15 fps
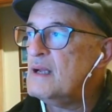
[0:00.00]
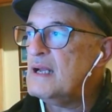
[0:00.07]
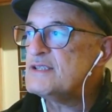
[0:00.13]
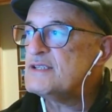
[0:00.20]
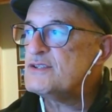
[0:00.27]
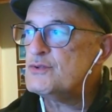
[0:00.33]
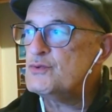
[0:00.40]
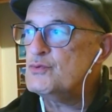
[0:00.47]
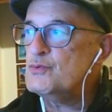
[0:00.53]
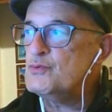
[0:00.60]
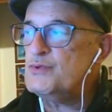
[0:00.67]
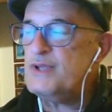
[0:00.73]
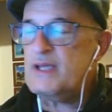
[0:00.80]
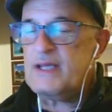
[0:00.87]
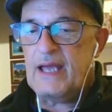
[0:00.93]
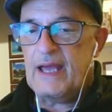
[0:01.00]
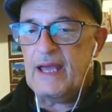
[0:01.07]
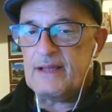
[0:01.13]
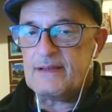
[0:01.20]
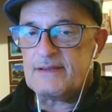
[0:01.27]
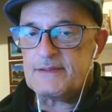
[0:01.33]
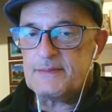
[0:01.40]
the last 2
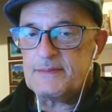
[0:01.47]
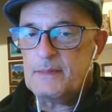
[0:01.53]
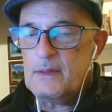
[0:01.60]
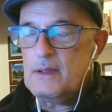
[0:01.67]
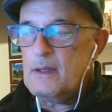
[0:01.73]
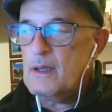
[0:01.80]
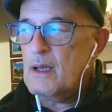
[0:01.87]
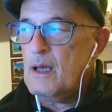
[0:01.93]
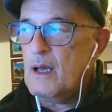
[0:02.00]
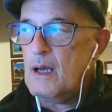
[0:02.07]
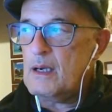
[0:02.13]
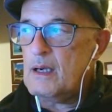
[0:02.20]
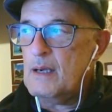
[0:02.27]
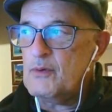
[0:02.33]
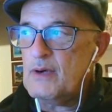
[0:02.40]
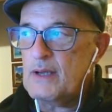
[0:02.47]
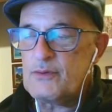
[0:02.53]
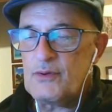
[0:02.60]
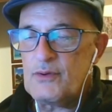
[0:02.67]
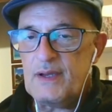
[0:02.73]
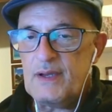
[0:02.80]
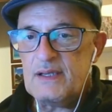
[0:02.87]
decades, our
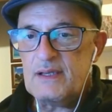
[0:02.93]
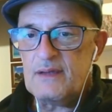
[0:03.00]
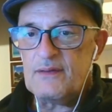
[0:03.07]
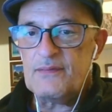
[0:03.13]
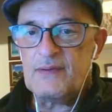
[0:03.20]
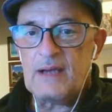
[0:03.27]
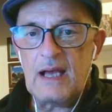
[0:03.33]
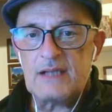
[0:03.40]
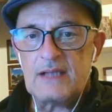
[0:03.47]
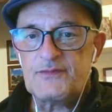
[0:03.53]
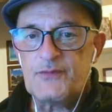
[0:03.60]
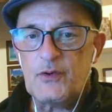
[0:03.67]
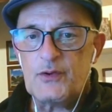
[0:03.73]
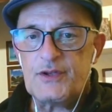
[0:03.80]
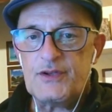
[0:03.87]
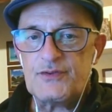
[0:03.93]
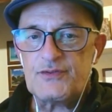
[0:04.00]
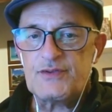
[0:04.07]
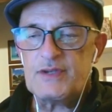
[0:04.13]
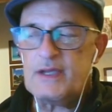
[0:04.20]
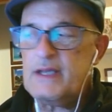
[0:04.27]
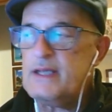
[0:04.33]
laboratory has
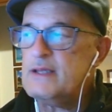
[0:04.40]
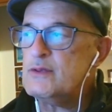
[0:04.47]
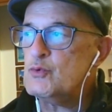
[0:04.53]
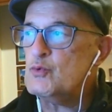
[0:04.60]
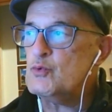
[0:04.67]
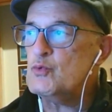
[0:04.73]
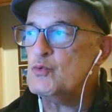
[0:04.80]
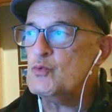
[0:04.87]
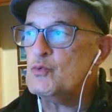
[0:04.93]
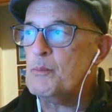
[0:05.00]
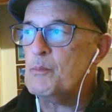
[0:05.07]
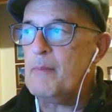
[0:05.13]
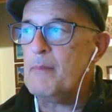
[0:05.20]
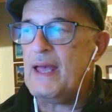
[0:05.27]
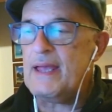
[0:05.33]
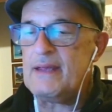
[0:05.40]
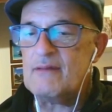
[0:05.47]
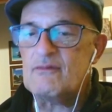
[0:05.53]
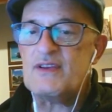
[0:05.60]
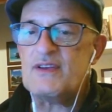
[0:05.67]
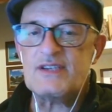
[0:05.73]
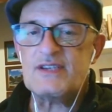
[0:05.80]
focused in two
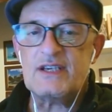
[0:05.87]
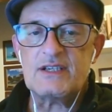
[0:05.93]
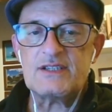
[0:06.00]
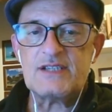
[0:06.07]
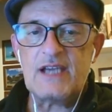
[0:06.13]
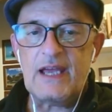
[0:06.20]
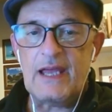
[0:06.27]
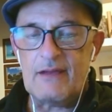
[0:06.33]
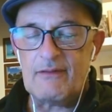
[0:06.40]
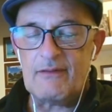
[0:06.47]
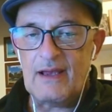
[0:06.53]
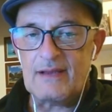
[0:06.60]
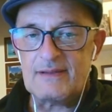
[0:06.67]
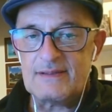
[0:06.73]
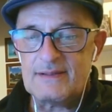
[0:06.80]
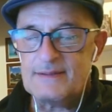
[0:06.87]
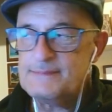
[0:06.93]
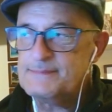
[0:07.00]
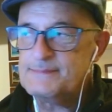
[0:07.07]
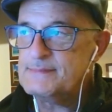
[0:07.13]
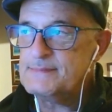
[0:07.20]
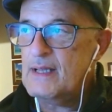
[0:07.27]
main research areas.
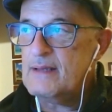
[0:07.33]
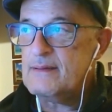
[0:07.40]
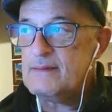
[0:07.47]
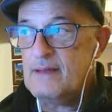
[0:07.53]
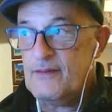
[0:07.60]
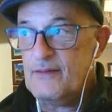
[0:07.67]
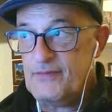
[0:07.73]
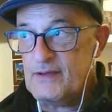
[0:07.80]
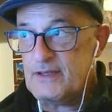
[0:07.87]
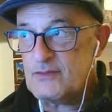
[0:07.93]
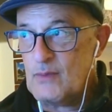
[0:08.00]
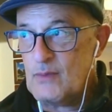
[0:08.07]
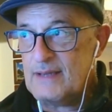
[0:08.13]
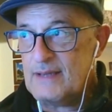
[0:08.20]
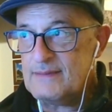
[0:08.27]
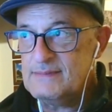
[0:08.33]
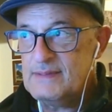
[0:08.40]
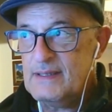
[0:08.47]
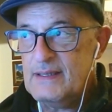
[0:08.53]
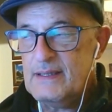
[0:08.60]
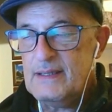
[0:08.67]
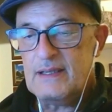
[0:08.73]
The first one
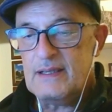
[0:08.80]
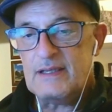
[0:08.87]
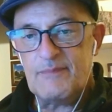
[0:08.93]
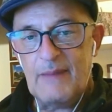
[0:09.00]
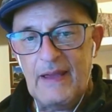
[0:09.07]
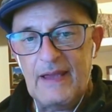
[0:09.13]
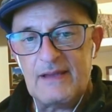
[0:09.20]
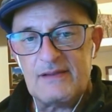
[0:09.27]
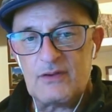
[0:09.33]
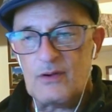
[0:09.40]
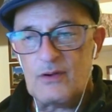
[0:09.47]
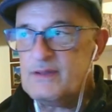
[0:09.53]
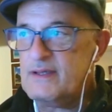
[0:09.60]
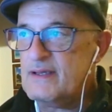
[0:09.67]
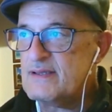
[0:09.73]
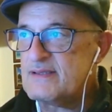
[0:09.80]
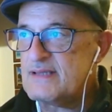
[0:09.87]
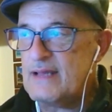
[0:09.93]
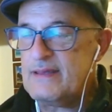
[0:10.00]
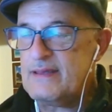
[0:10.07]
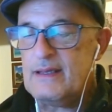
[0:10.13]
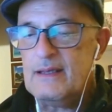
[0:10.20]
is based on the
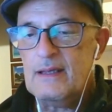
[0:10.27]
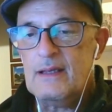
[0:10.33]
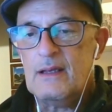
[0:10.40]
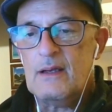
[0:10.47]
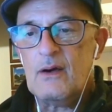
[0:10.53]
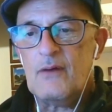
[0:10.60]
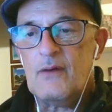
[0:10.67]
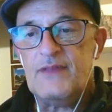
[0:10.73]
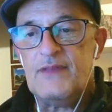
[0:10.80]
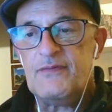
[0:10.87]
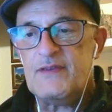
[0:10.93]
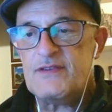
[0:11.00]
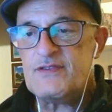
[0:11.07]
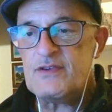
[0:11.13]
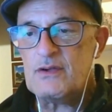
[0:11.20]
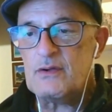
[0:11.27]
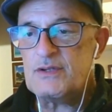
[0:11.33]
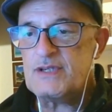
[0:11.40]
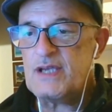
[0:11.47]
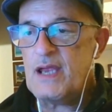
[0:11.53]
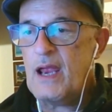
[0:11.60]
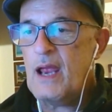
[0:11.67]
study of the
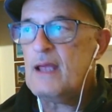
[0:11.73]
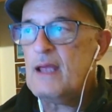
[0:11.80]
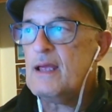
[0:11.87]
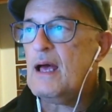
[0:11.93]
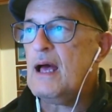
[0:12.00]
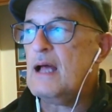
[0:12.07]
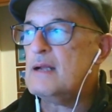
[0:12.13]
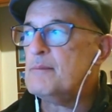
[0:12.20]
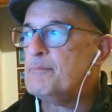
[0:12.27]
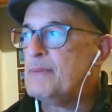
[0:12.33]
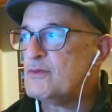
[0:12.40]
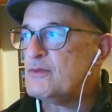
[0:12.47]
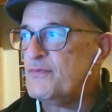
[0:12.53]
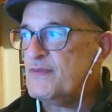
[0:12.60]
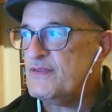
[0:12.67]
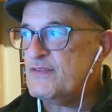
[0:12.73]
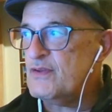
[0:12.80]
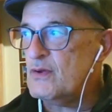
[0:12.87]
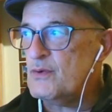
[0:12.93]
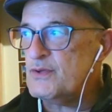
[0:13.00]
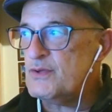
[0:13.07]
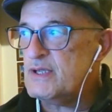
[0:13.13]
physiology and
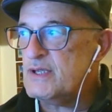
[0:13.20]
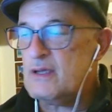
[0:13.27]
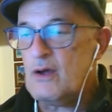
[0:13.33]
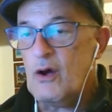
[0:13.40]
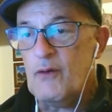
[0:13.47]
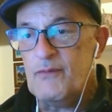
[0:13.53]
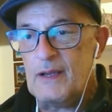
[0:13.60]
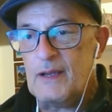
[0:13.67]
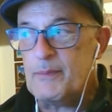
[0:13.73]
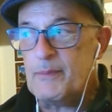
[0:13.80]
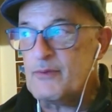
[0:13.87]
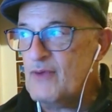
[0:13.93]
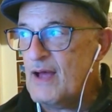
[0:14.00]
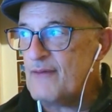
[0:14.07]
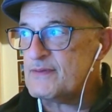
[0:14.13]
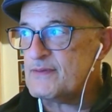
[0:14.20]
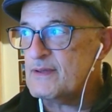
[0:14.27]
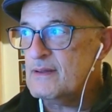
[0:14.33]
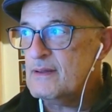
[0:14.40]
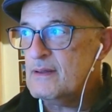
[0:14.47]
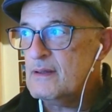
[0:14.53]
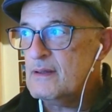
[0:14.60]
pathophysiology of lipid raft,
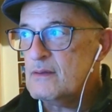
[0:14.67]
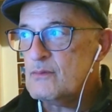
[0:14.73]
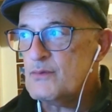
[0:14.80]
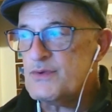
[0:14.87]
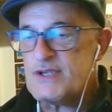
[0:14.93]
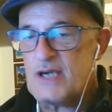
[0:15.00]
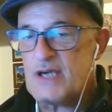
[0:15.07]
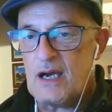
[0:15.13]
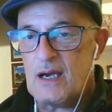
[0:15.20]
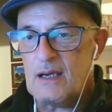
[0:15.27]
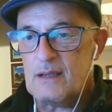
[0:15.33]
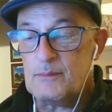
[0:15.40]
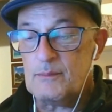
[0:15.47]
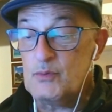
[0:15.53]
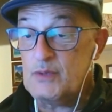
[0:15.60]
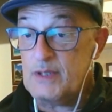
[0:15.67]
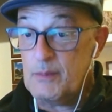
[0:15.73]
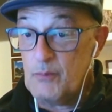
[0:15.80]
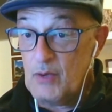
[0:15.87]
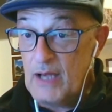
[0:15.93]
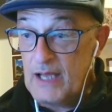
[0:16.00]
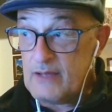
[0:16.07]
which are
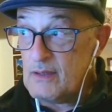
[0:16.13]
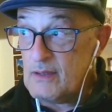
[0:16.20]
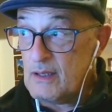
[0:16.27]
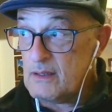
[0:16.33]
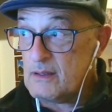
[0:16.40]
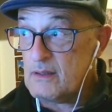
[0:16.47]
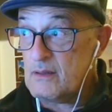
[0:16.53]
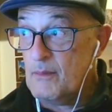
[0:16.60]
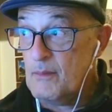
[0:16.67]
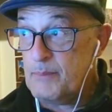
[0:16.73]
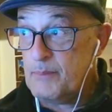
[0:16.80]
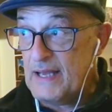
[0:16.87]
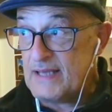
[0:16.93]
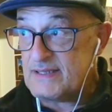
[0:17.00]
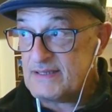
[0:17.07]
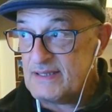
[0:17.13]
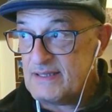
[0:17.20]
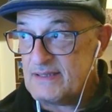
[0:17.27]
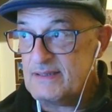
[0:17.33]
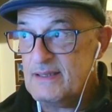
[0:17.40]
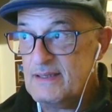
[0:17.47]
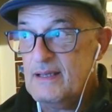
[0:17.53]
multimolecular
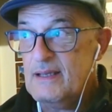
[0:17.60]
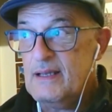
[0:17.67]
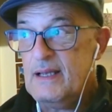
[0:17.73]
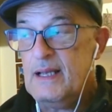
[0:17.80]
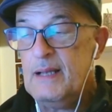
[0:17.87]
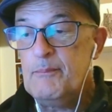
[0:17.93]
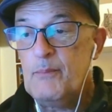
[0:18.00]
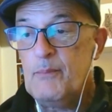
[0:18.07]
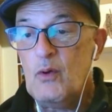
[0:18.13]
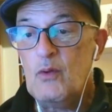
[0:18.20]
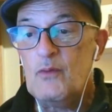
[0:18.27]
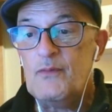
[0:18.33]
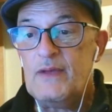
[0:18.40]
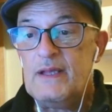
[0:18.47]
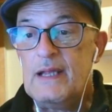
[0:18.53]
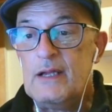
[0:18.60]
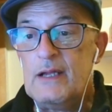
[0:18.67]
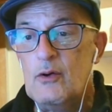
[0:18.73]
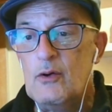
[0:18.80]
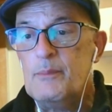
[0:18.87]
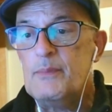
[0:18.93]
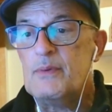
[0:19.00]
complexes involved in a
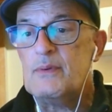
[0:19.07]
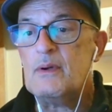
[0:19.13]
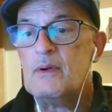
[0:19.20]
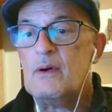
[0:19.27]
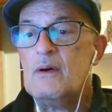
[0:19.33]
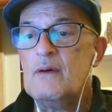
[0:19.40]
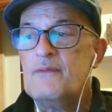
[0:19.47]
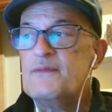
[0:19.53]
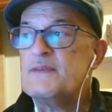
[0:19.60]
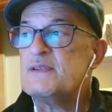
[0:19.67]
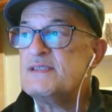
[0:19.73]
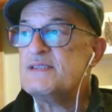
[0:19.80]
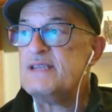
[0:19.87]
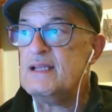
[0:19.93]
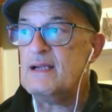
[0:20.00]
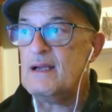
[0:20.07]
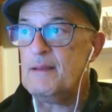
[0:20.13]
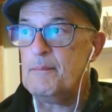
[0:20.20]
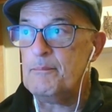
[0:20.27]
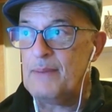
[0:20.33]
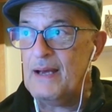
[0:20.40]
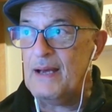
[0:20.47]
number of
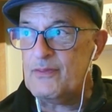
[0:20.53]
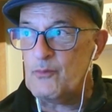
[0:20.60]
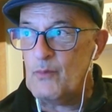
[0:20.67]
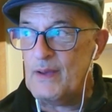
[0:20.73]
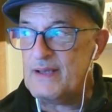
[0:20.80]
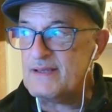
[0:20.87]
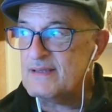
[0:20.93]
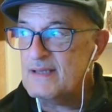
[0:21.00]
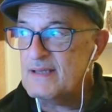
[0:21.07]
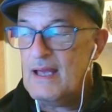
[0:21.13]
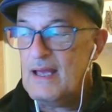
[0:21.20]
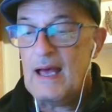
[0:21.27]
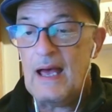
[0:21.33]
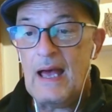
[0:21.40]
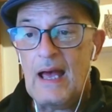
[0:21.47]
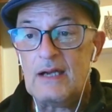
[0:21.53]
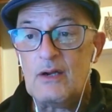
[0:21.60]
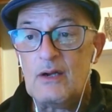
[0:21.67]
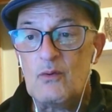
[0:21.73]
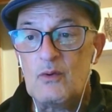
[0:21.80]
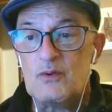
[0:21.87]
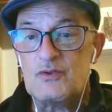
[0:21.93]
signaling pathways and
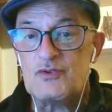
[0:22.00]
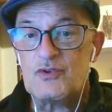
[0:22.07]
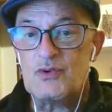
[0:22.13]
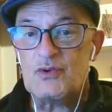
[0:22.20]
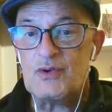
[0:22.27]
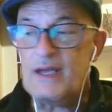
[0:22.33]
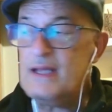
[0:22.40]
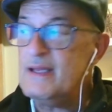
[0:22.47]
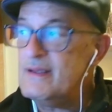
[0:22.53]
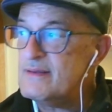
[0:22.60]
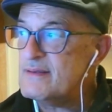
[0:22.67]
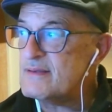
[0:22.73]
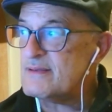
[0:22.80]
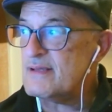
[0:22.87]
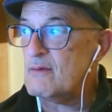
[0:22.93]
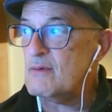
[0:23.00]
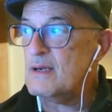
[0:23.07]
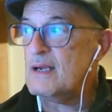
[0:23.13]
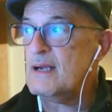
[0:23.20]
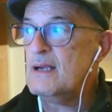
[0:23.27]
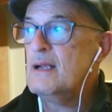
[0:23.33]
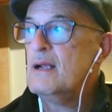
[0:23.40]
also in
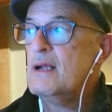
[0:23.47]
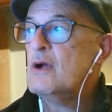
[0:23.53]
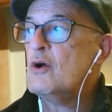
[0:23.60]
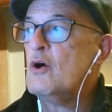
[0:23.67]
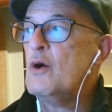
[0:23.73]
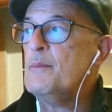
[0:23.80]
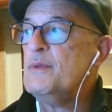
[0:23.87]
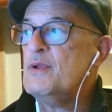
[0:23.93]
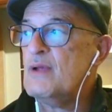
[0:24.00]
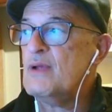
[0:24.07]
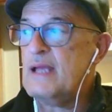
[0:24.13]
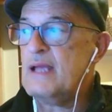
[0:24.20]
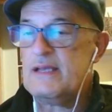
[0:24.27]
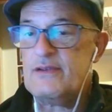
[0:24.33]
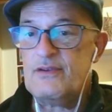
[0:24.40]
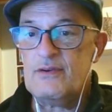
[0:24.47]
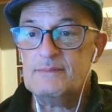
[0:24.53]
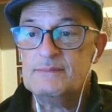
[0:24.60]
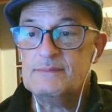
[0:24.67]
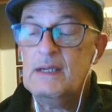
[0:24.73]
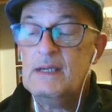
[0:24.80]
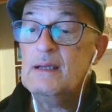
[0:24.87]
intercellular communication,
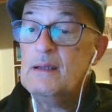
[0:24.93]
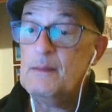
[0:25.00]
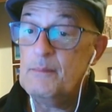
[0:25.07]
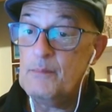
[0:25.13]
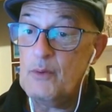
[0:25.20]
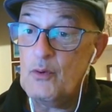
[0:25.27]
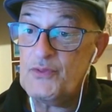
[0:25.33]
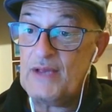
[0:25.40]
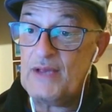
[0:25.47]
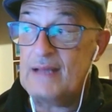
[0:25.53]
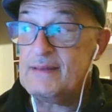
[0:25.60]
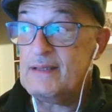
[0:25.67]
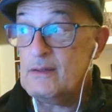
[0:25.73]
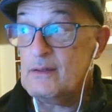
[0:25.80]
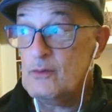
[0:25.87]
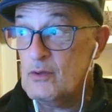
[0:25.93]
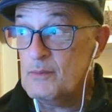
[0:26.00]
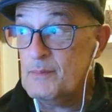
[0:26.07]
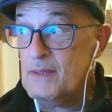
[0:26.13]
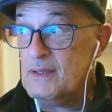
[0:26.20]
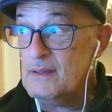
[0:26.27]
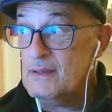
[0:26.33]
both under
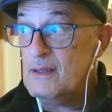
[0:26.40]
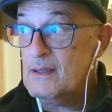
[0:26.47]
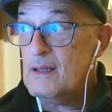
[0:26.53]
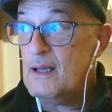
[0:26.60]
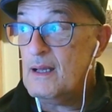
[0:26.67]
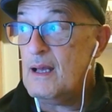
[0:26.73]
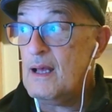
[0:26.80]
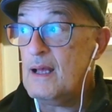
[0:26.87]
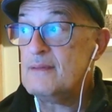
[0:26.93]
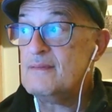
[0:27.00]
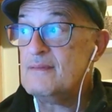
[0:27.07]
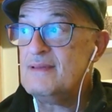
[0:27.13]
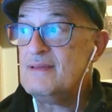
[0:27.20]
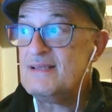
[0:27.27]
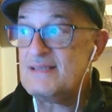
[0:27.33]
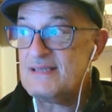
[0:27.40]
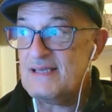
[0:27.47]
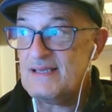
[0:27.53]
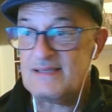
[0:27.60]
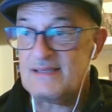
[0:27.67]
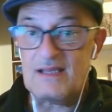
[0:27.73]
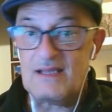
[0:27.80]
normal and
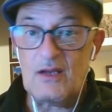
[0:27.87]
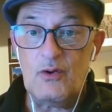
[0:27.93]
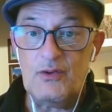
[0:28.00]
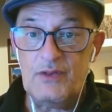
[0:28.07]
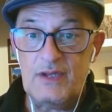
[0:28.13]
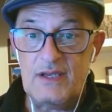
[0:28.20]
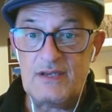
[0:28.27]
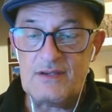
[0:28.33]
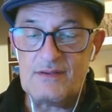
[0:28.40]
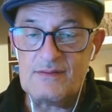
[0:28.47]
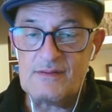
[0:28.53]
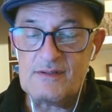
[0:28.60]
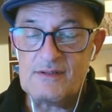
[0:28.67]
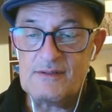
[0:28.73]
diseased conditions.